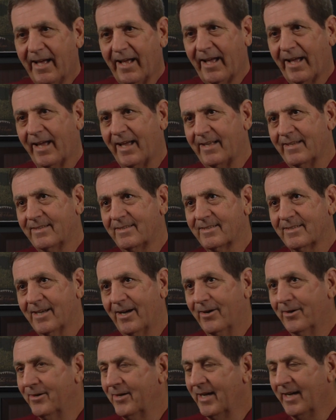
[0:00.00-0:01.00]
And
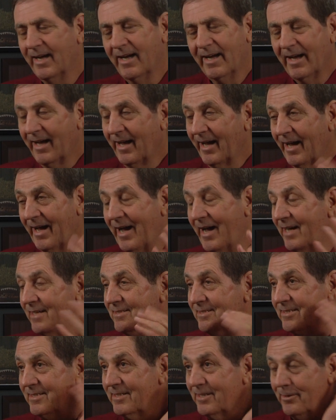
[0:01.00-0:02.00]
so I
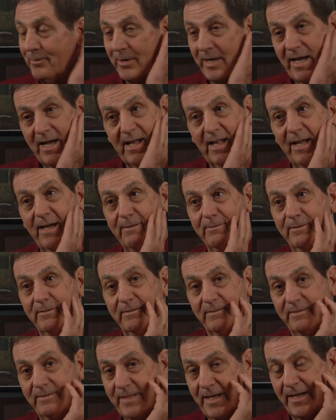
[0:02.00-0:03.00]
said, "Well, I
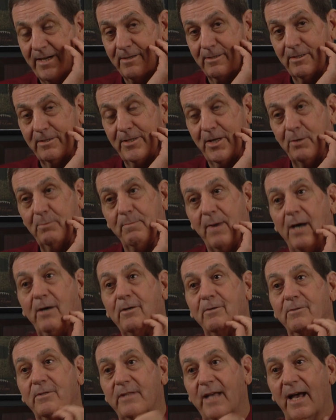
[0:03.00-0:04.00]
was here to do
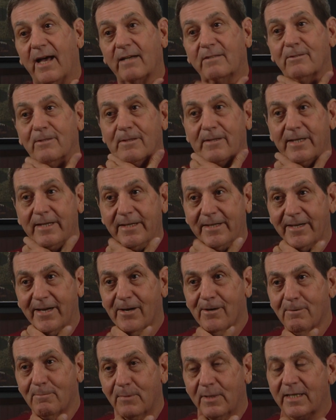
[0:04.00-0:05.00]
both, actually,
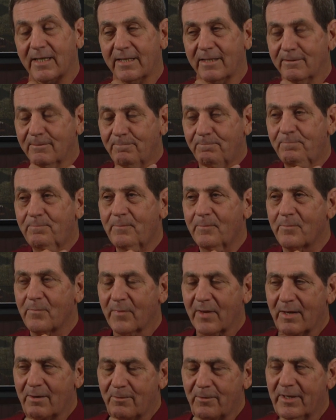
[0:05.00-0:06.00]
but it
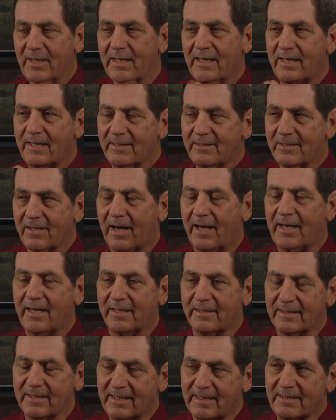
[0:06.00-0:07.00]
was really
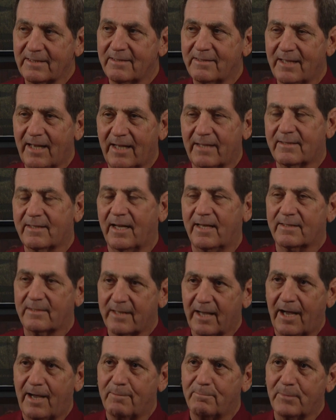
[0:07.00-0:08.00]
exciting at that
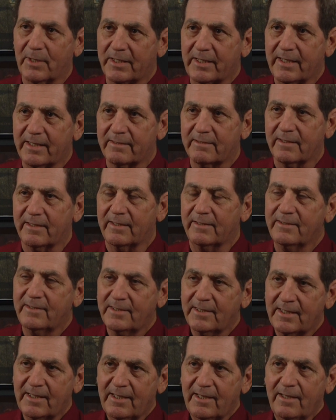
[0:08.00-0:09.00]
time to get
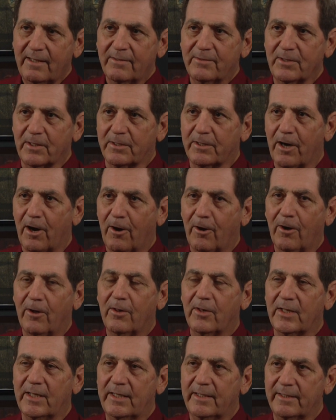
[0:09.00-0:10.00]
the
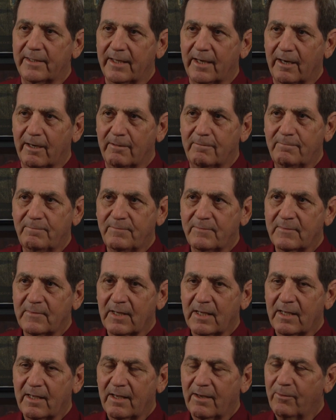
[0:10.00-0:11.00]
call, and
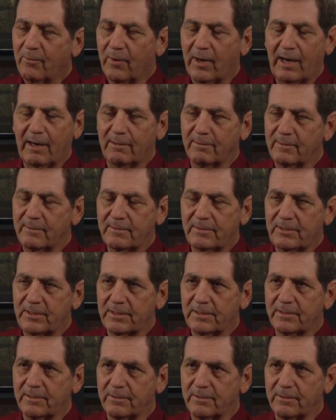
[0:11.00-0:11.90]
wow, it was just